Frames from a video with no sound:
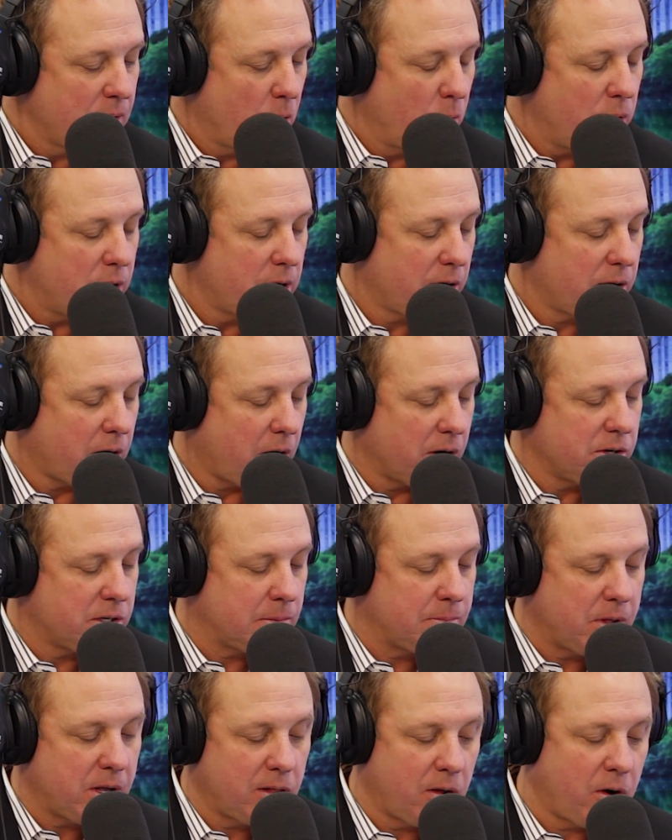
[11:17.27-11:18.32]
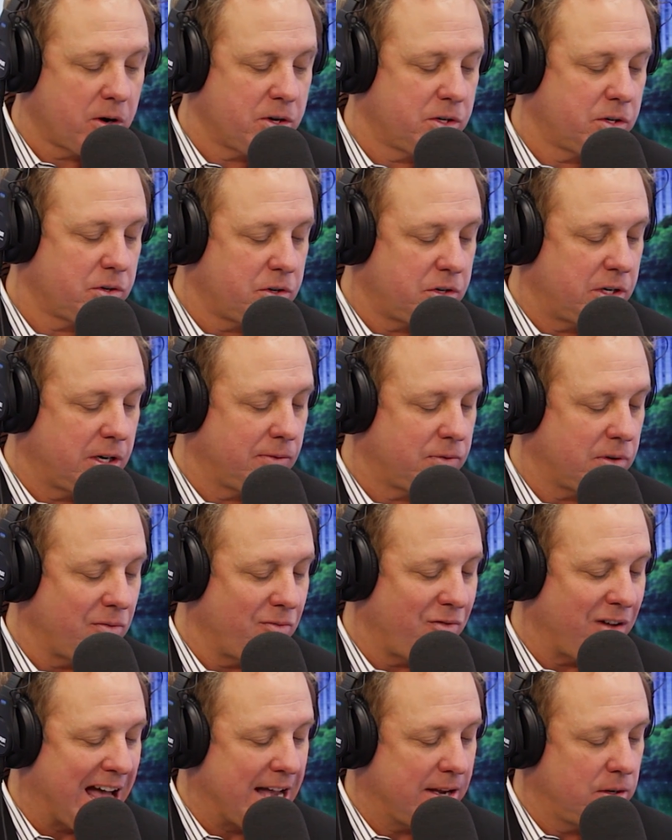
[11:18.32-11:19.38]
What are, are some of the larger shifts and
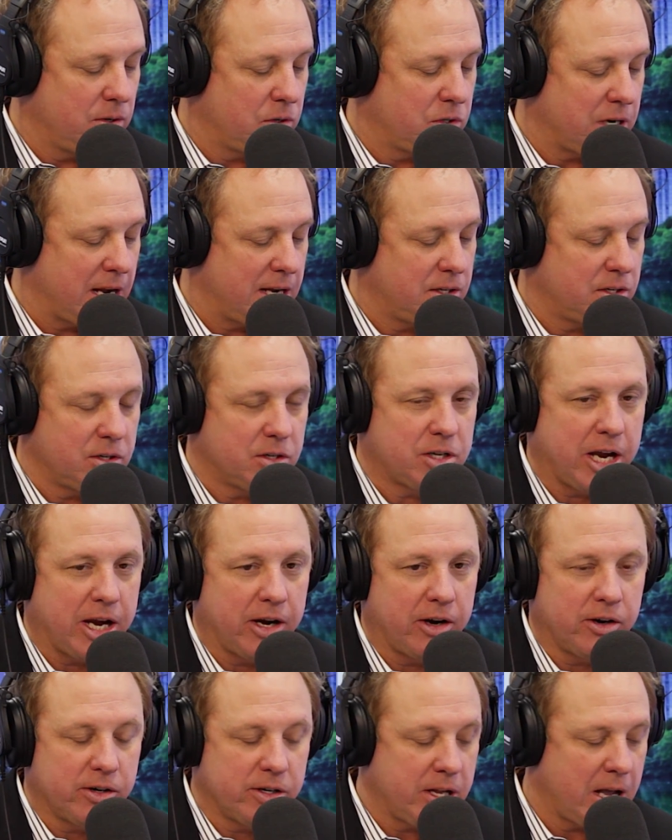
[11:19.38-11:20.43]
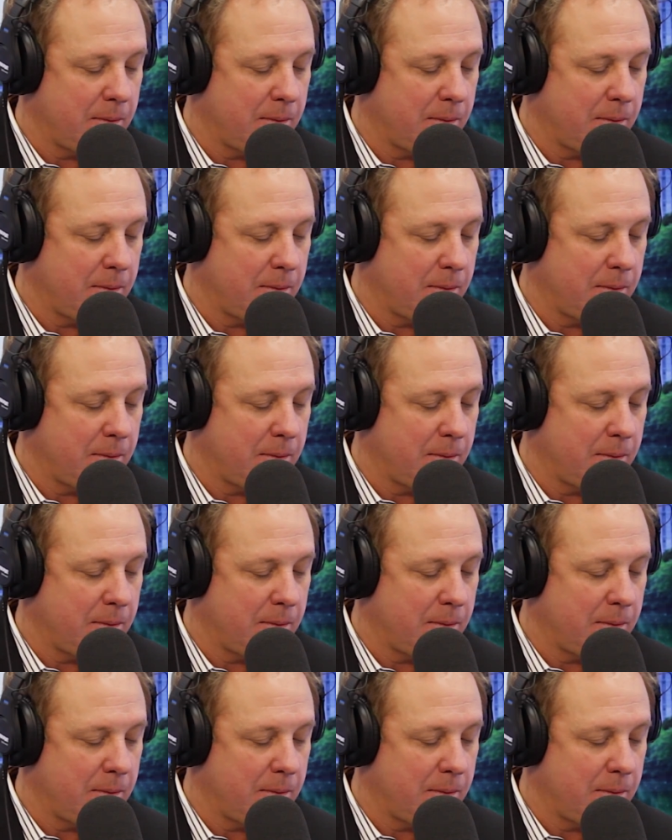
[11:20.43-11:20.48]
value changes, Karen?